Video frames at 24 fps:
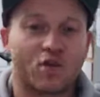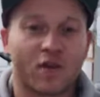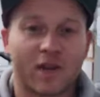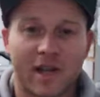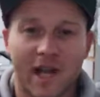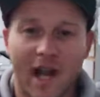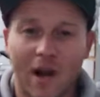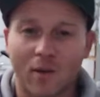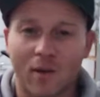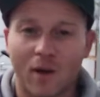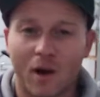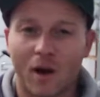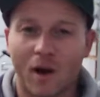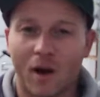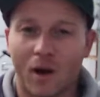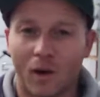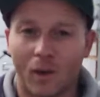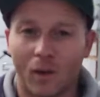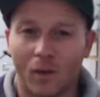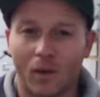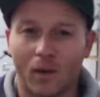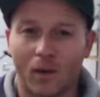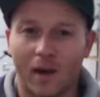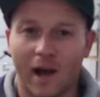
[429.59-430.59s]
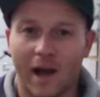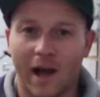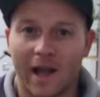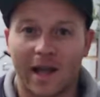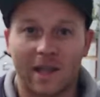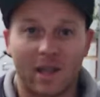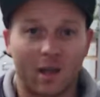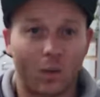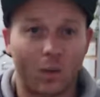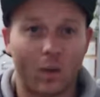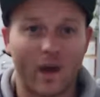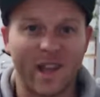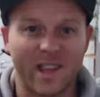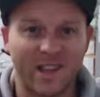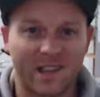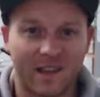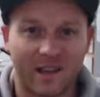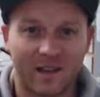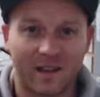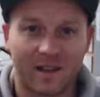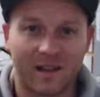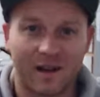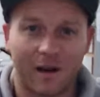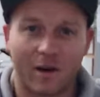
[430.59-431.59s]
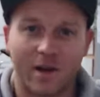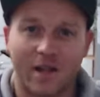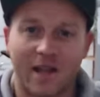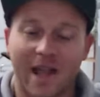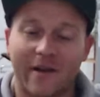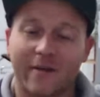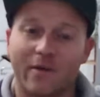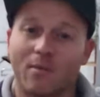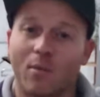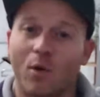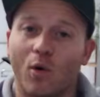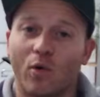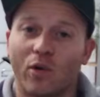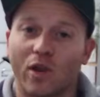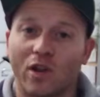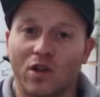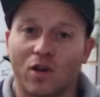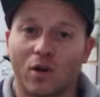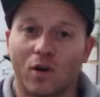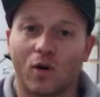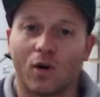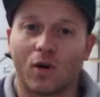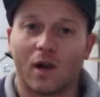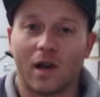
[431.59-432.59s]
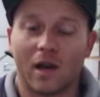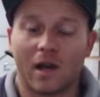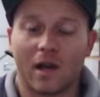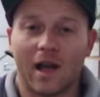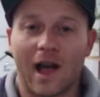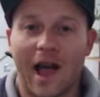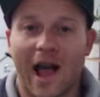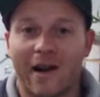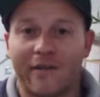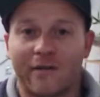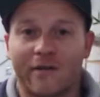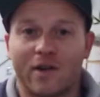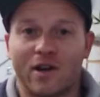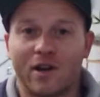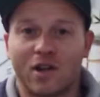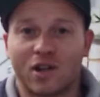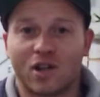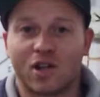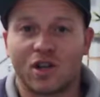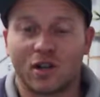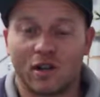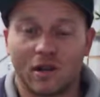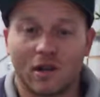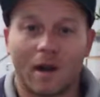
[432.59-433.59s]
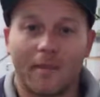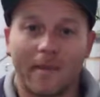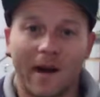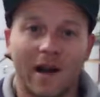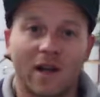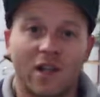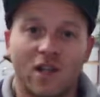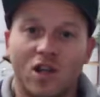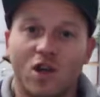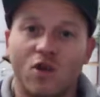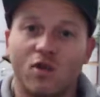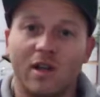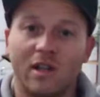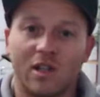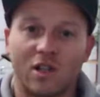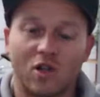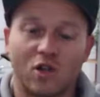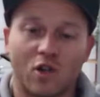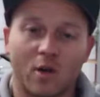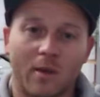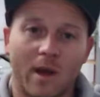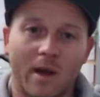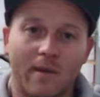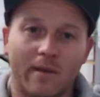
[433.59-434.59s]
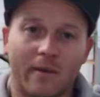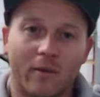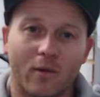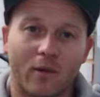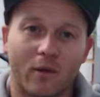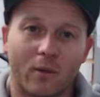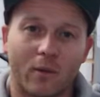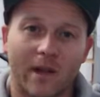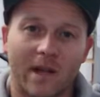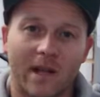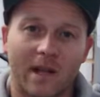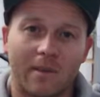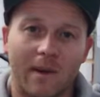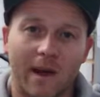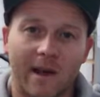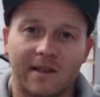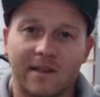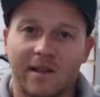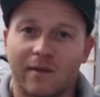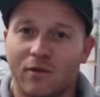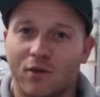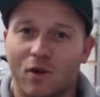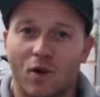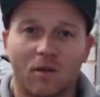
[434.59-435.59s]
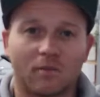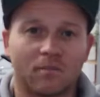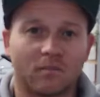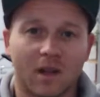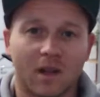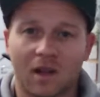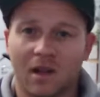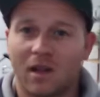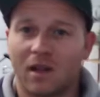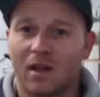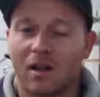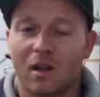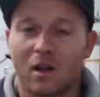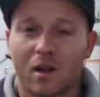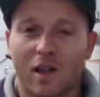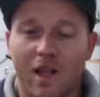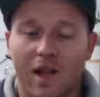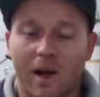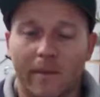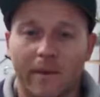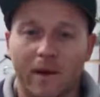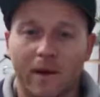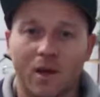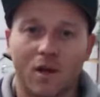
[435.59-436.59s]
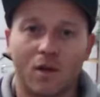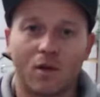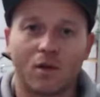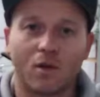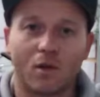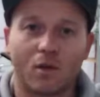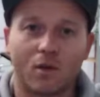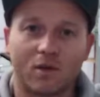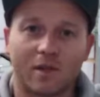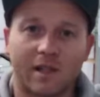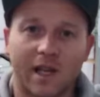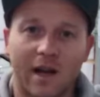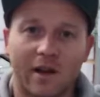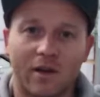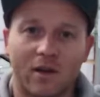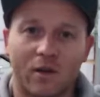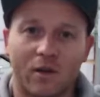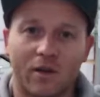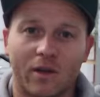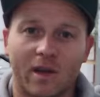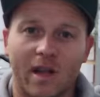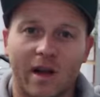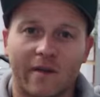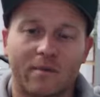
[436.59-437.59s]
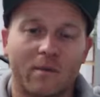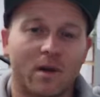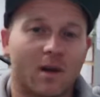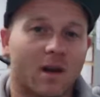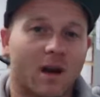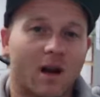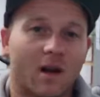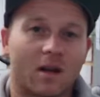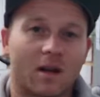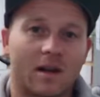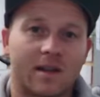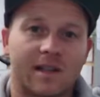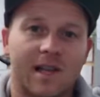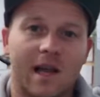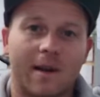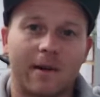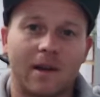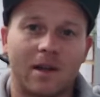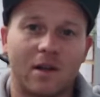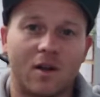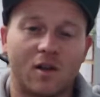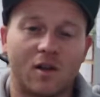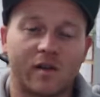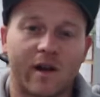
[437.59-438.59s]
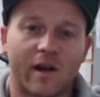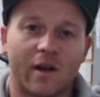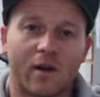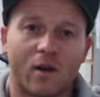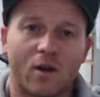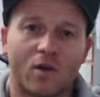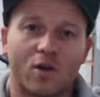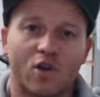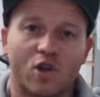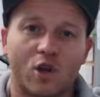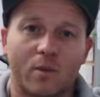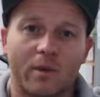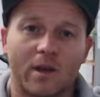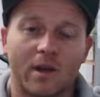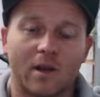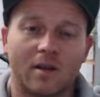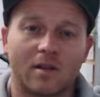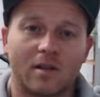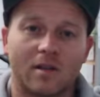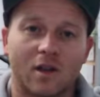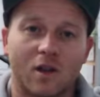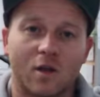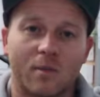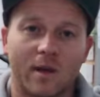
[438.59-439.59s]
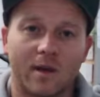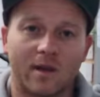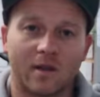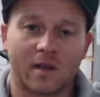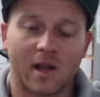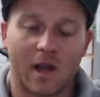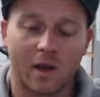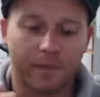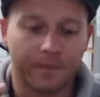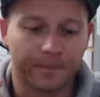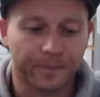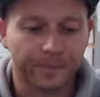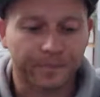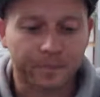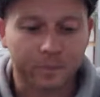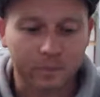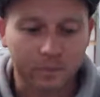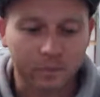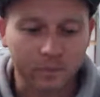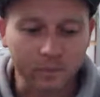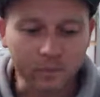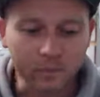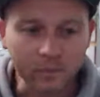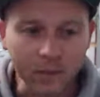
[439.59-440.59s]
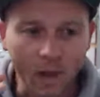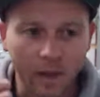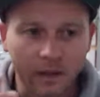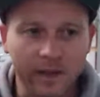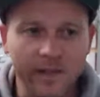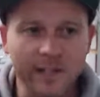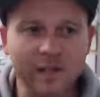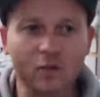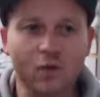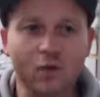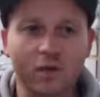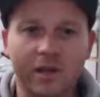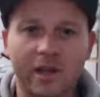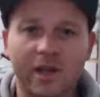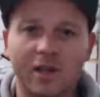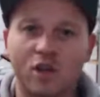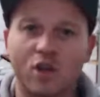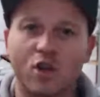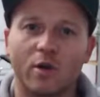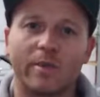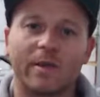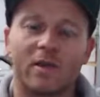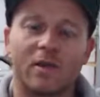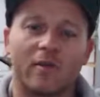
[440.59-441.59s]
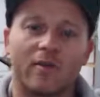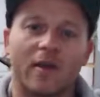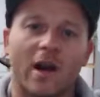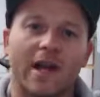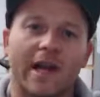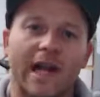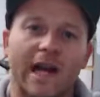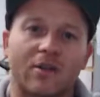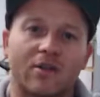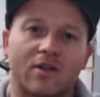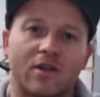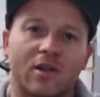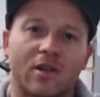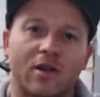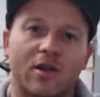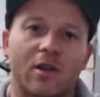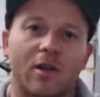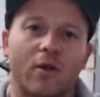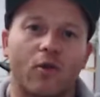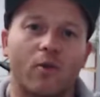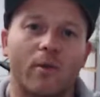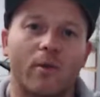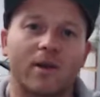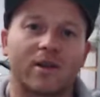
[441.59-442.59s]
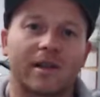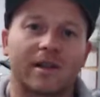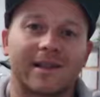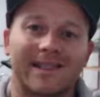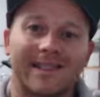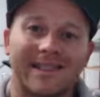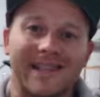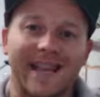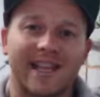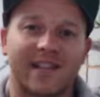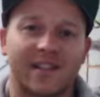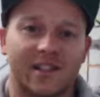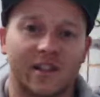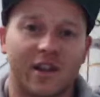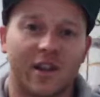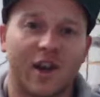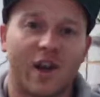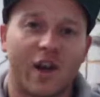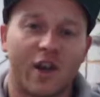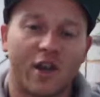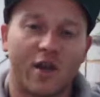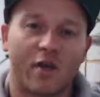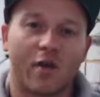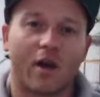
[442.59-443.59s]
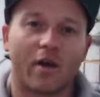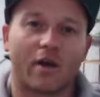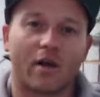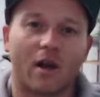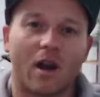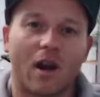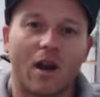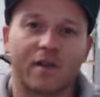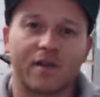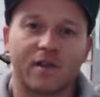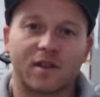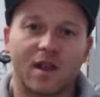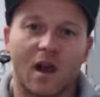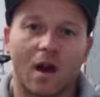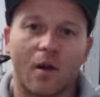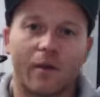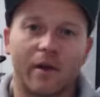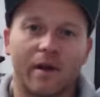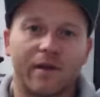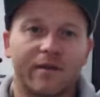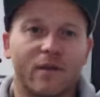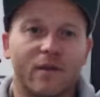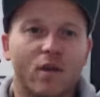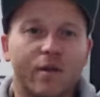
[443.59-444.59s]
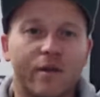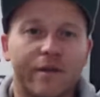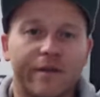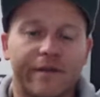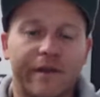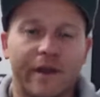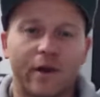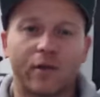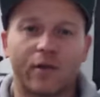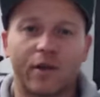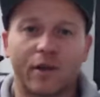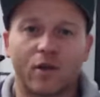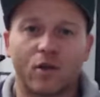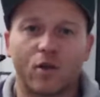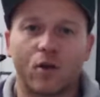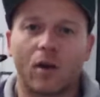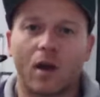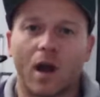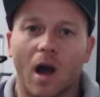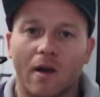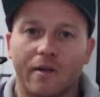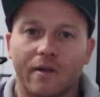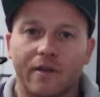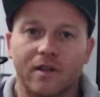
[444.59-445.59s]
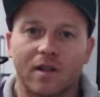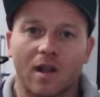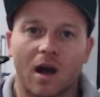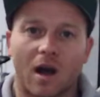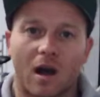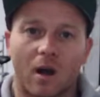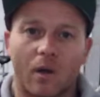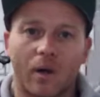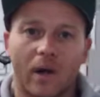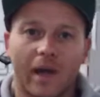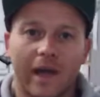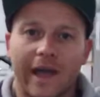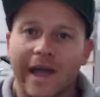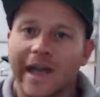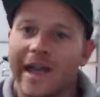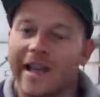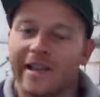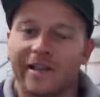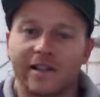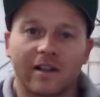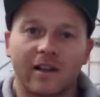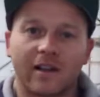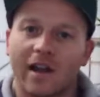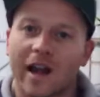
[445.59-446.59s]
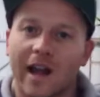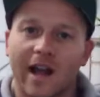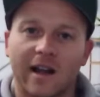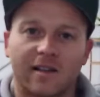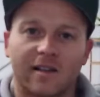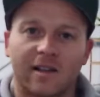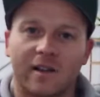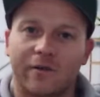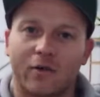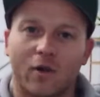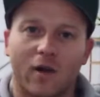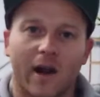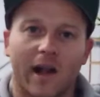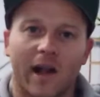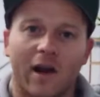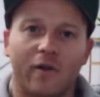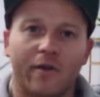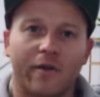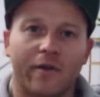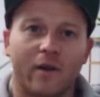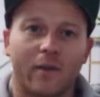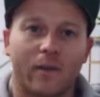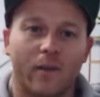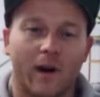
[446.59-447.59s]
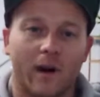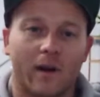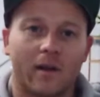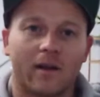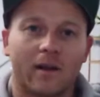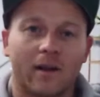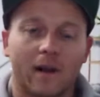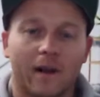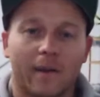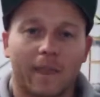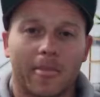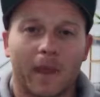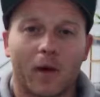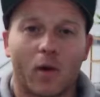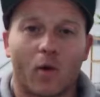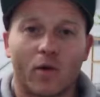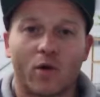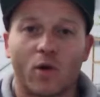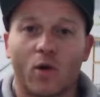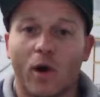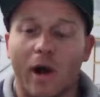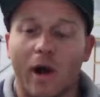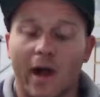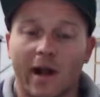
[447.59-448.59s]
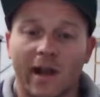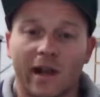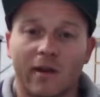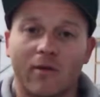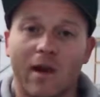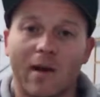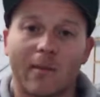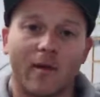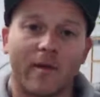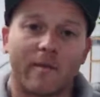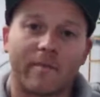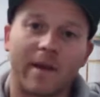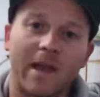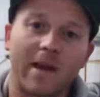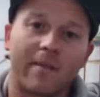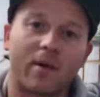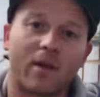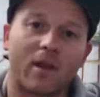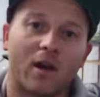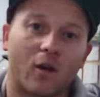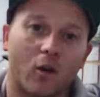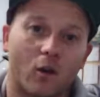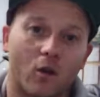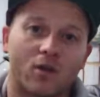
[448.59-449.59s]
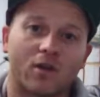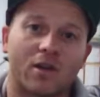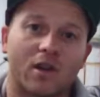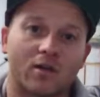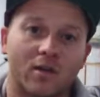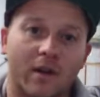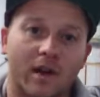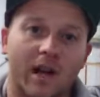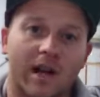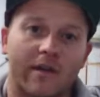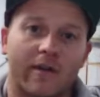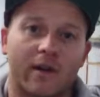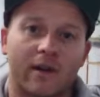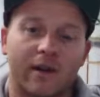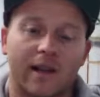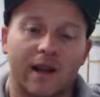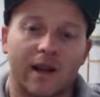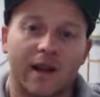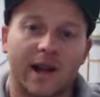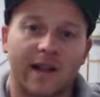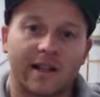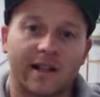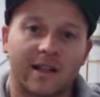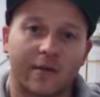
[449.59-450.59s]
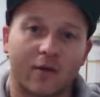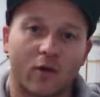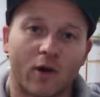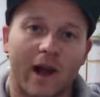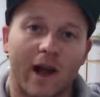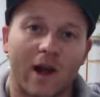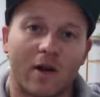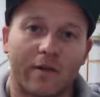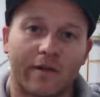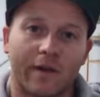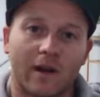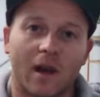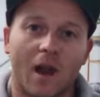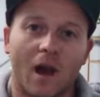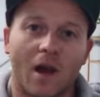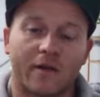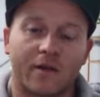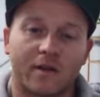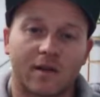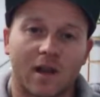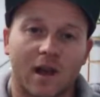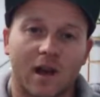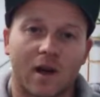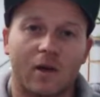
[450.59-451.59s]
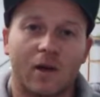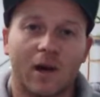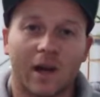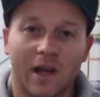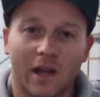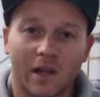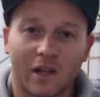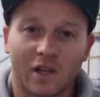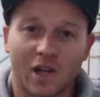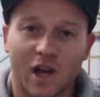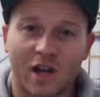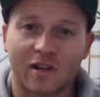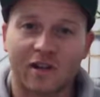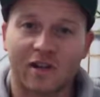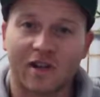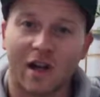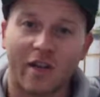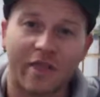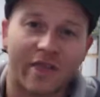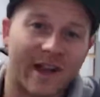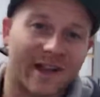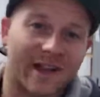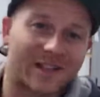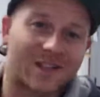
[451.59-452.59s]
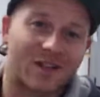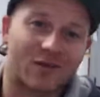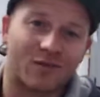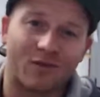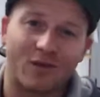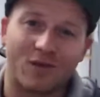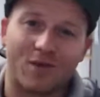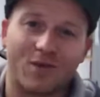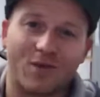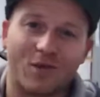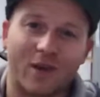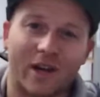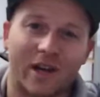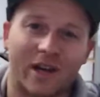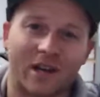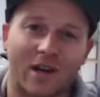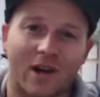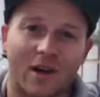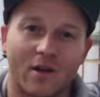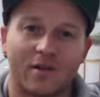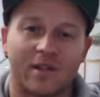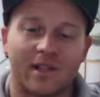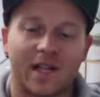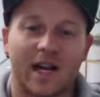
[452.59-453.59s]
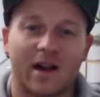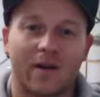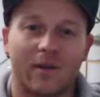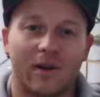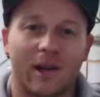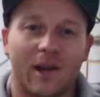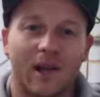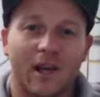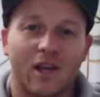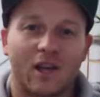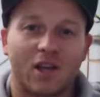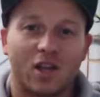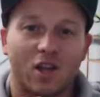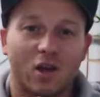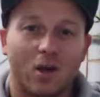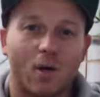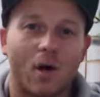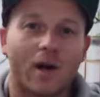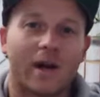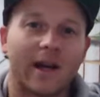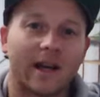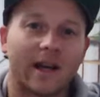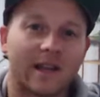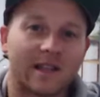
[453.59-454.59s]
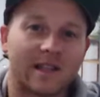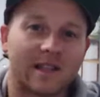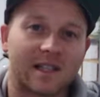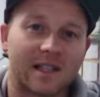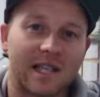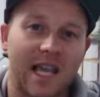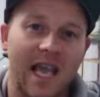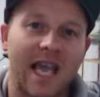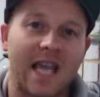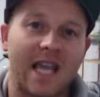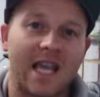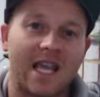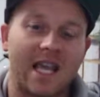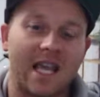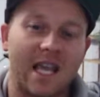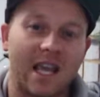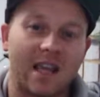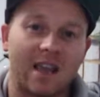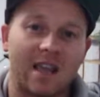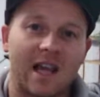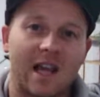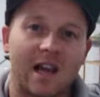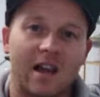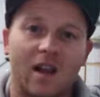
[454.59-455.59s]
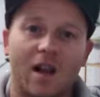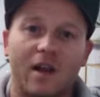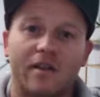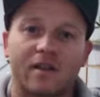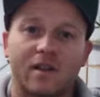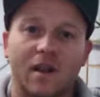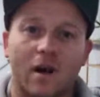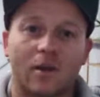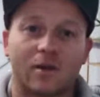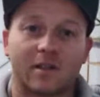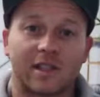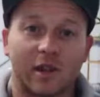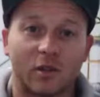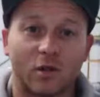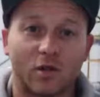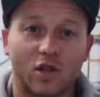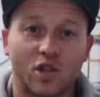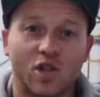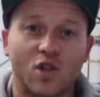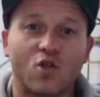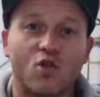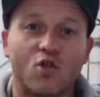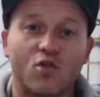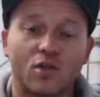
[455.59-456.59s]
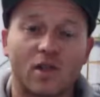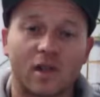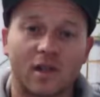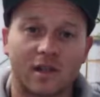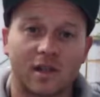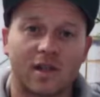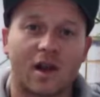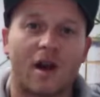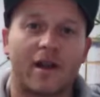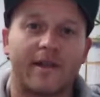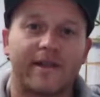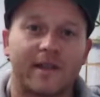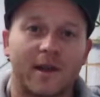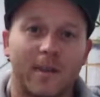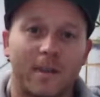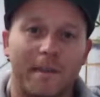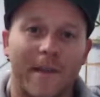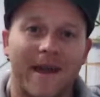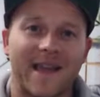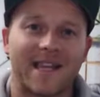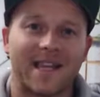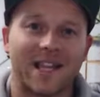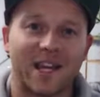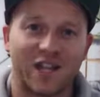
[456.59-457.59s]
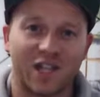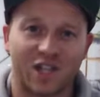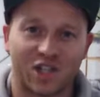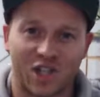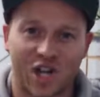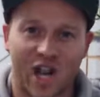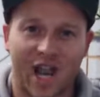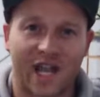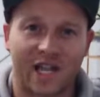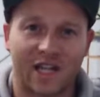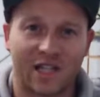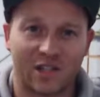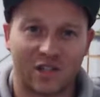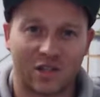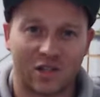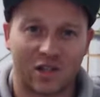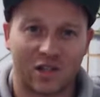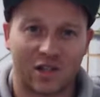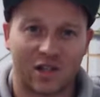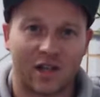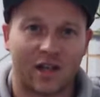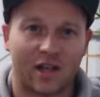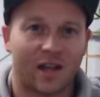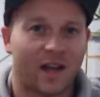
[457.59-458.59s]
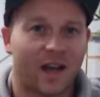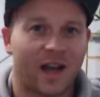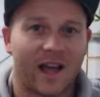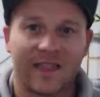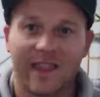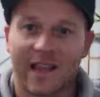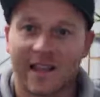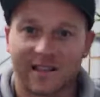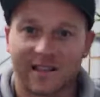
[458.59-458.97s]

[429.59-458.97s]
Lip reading: Do you drink alcohol in the week? Are you having more than your average amount of units you should be aiming for on a weekly basis? If not, look it up in Google. It will tell you on the government guidelines how many units of alcohol you should be consuming. So these are all things you can be doing right now to almost assess your own lifestyle. And if you feel that your lifestyle isn't an active or a healthy one, or you're hanging around with people that also don't have an active or healthy lifestyle, chances are that's the route you're going to go down. You are going to stay in that lifestyle until you decide to make a change.